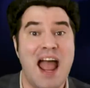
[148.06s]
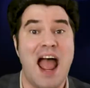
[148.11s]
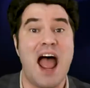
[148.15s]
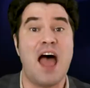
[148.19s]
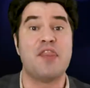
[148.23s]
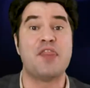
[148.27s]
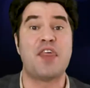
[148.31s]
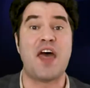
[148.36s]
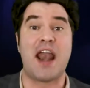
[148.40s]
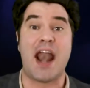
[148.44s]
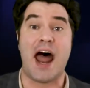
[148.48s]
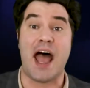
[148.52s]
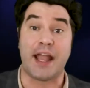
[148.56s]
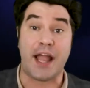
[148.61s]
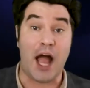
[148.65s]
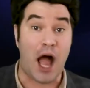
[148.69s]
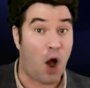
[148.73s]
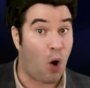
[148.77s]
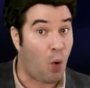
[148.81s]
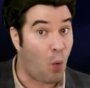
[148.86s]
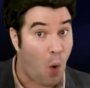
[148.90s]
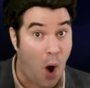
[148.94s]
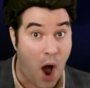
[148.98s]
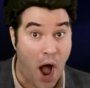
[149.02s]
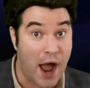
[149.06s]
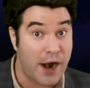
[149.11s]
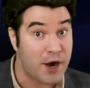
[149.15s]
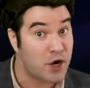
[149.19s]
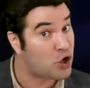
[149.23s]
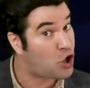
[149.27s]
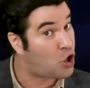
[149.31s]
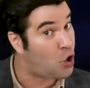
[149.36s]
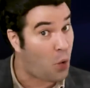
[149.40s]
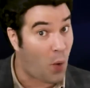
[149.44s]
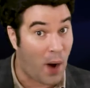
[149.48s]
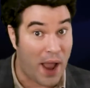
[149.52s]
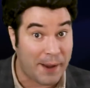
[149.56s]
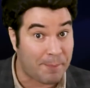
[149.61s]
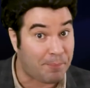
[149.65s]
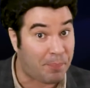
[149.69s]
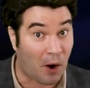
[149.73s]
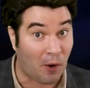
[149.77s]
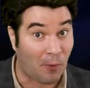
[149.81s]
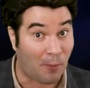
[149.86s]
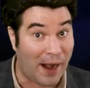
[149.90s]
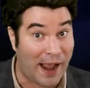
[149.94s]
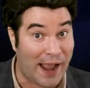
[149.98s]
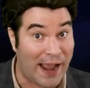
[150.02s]
And then I got one quick
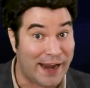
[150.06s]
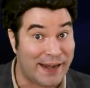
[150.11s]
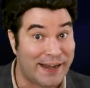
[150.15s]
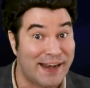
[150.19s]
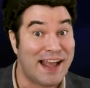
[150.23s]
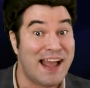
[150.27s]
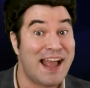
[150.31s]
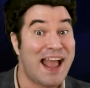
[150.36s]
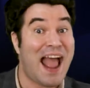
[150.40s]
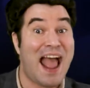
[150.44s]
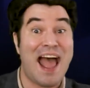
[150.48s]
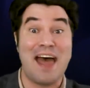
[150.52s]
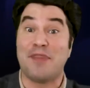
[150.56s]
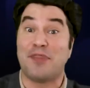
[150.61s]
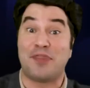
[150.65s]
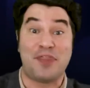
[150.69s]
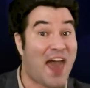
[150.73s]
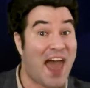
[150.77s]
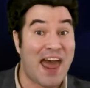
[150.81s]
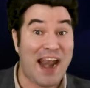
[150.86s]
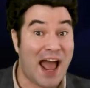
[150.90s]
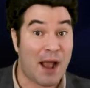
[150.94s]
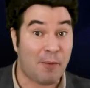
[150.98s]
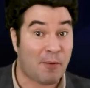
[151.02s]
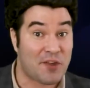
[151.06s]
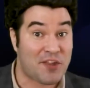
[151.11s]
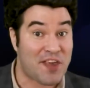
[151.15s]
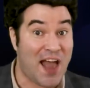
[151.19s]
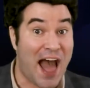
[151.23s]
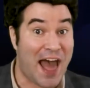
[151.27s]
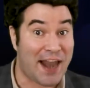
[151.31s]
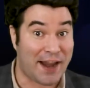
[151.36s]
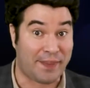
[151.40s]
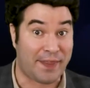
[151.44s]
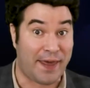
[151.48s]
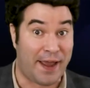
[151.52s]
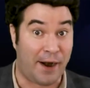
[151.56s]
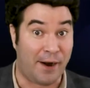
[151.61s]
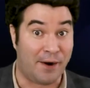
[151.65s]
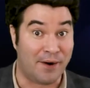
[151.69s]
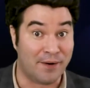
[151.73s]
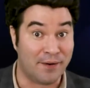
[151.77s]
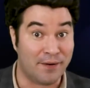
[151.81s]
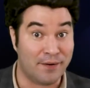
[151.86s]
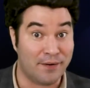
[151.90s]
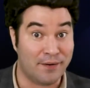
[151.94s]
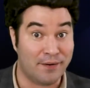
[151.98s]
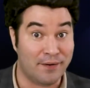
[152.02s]
parade, and then I was out of there.
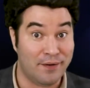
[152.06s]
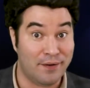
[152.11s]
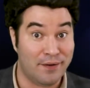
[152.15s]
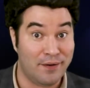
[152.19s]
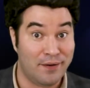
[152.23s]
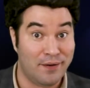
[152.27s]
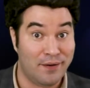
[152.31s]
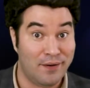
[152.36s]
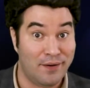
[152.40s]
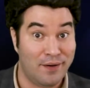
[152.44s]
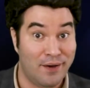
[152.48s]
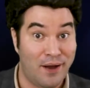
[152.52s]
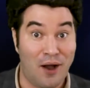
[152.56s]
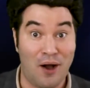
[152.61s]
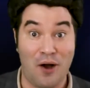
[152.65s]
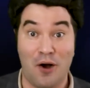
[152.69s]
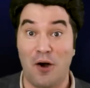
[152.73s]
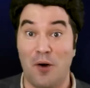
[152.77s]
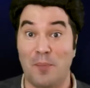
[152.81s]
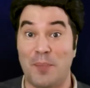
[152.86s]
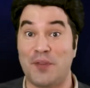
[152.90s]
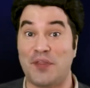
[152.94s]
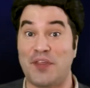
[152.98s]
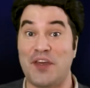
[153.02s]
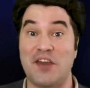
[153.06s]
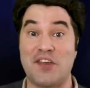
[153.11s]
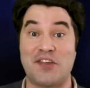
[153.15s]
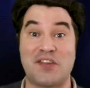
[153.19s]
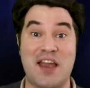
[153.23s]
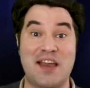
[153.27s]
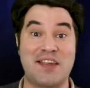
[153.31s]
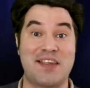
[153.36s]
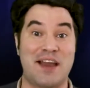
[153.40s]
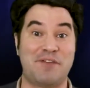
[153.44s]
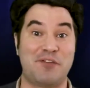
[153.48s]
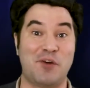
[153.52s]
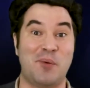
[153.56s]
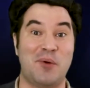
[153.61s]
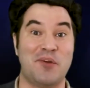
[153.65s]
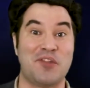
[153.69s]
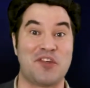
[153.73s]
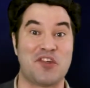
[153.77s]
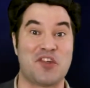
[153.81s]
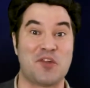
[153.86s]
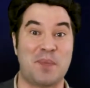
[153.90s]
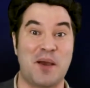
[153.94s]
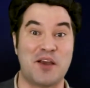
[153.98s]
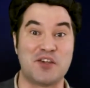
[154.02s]
Oh, but these days everyone's
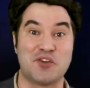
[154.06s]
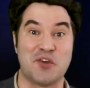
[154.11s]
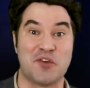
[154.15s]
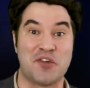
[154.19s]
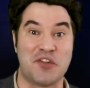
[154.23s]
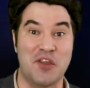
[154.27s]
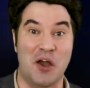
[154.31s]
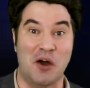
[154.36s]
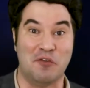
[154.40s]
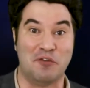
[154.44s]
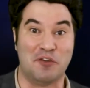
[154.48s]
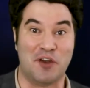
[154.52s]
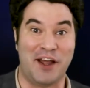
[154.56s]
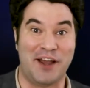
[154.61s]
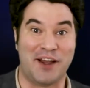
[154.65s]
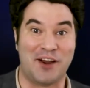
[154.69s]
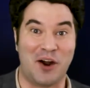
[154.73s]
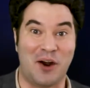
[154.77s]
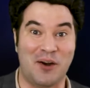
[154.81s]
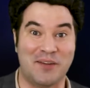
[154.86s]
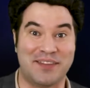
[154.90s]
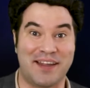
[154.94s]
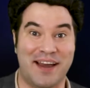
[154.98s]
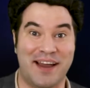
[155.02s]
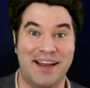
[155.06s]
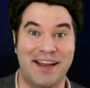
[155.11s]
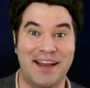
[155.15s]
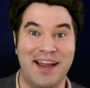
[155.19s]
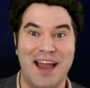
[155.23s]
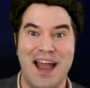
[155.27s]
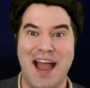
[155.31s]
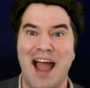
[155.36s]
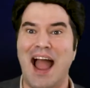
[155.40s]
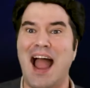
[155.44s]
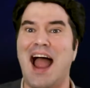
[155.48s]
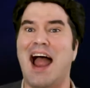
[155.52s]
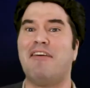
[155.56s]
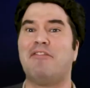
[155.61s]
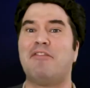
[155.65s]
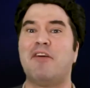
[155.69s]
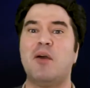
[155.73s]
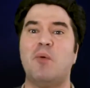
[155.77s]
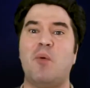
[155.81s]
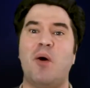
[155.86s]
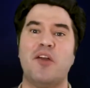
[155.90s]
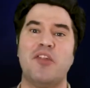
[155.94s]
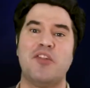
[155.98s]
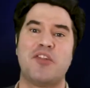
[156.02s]
a special snowflake, aren't they?
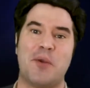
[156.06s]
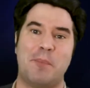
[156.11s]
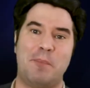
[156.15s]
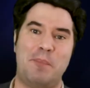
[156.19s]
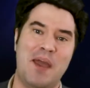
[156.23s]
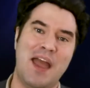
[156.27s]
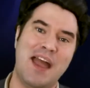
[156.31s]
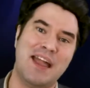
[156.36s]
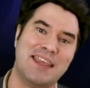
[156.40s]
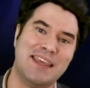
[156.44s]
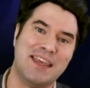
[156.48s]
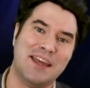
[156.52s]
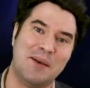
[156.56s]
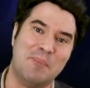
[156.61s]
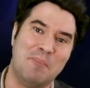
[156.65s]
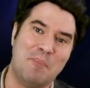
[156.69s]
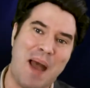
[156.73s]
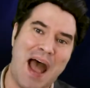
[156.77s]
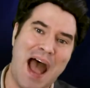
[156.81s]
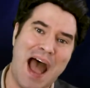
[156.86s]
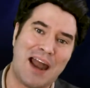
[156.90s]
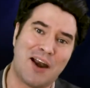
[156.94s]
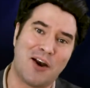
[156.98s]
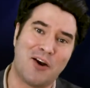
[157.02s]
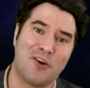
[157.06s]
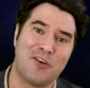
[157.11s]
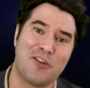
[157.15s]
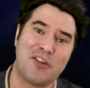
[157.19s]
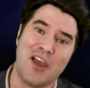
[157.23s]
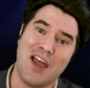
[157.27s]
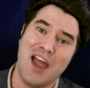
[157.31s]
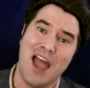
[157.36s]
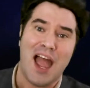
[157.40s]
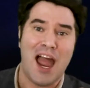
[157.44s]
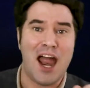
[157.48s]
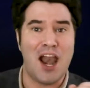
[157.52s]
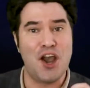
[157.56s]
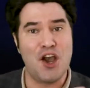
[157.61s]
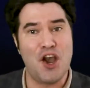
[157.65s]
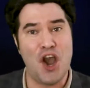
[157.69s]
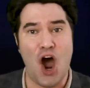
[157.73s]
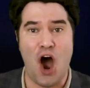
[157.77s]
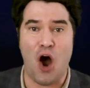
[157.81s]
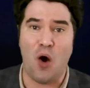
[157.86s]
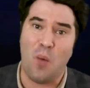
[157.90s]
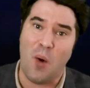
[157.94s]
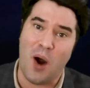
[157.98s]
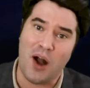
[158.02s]
Everyone's opinion matters, and
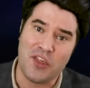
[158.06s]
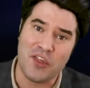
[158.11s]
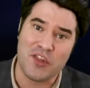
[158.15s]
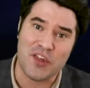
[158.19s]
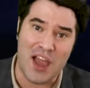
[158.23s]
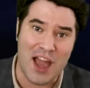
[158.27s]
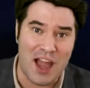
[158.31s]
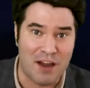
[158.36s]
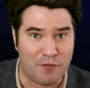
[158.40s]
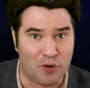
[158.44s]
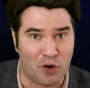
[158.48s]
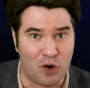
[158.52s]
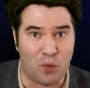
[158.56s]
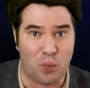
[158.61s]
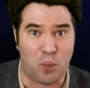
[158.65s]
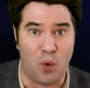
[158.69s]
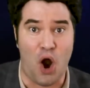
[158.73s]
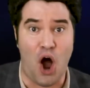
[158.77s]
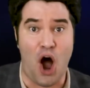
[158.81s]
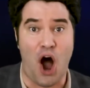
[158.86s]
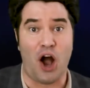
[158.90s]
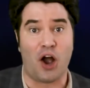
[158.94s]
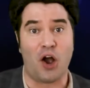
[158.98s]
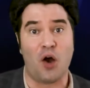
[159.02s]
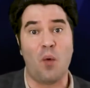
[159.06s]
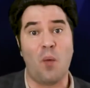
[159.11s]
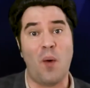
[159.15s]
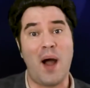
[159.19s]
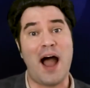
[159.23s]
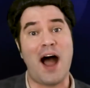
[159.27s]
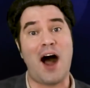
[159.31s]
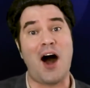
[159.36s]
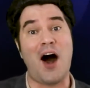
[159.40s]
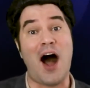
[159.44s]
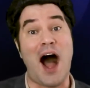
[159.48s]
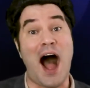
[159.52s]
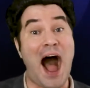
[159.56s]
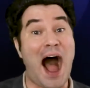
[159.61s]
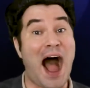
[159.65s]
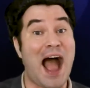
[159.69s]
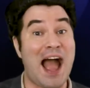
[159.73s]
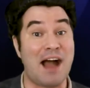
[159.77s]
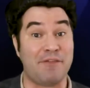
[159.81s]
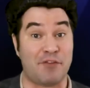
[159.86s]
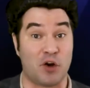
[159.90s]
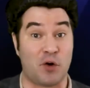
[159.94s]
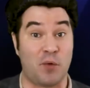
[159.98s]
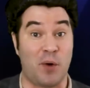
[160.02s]
no one's ever wrong. Well, I
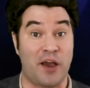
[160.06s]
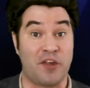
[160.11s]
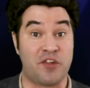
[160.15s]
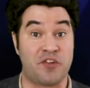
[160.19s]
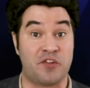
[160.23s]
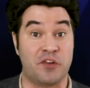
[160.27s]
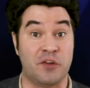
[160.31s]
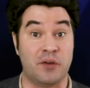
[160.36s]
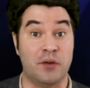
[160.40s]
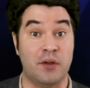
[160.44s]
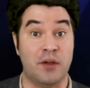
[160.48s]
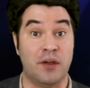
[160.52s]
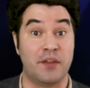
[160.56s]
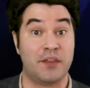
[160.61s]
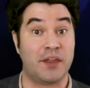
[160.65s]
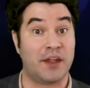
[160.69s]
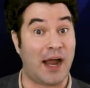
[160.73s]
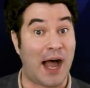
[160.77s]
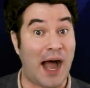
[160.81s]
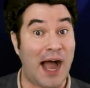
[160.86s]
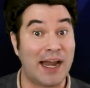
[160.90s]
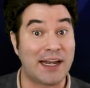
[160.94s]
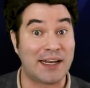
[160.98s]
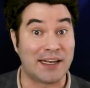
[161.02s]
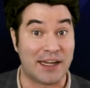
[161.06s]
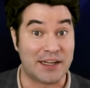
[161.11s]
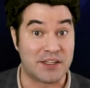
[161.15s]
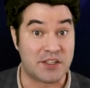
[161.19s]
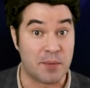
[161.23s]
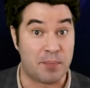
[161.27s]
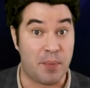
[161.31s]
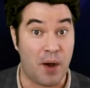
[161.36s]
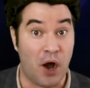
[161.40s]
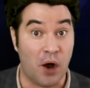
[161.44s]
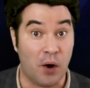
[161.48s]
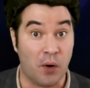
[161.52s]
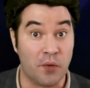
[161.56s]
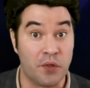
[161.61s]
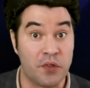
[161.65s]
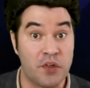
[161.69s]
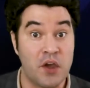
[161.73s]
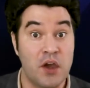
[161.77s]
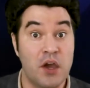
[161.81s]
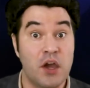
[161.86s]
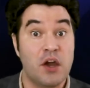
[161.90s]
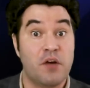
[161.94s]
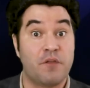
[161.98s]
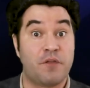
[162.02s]
have a question that I'd like to pose
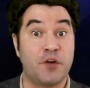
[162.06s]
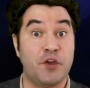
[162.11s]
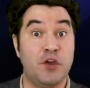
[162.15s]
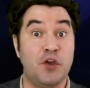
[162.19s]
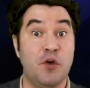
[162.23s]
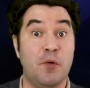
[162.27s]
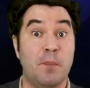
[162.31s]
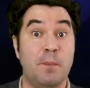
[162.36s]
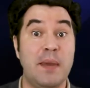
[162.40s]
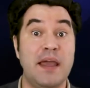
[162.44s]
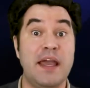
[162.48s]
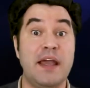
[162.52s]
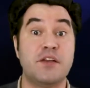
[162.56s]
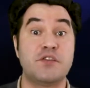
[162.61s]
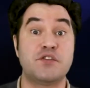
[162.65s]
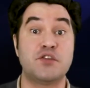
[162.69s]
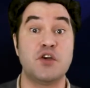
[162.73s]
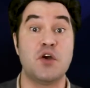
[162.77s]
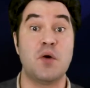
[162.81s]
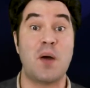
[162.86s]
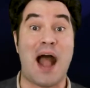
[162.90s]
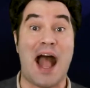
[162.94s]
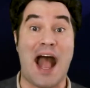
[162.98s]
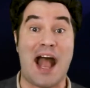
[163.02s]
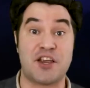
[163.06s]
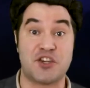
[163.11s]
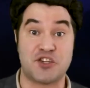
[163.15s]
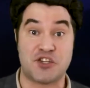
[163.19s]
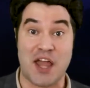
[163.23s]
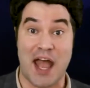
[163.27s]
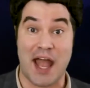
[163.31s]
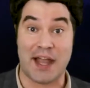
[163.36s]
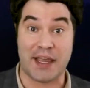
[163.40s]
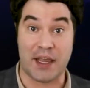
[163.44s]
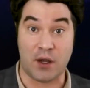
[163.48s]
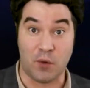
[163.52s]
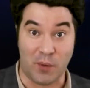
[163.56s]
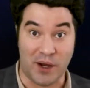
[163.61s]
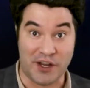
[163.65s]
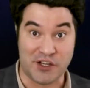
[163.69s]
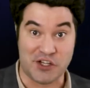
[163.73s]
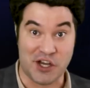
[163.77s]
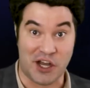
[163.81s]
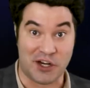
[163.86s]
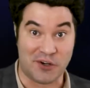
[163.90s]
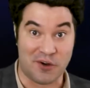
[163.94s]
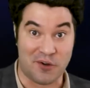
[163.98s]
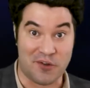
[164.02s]
for you Me Too hashtagging witch
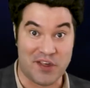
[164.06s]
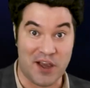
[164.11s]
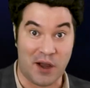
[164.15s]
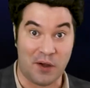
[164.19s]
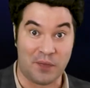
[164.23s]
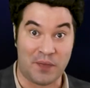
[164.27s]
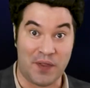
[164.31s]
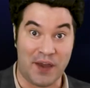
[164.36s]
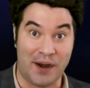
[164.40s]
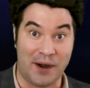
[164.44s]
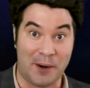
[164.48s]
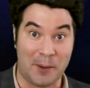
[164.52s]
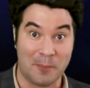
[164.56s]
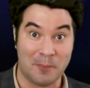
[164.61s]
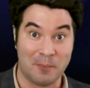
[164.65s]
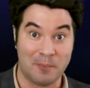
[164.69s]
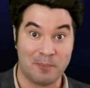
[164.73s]
hunters out there.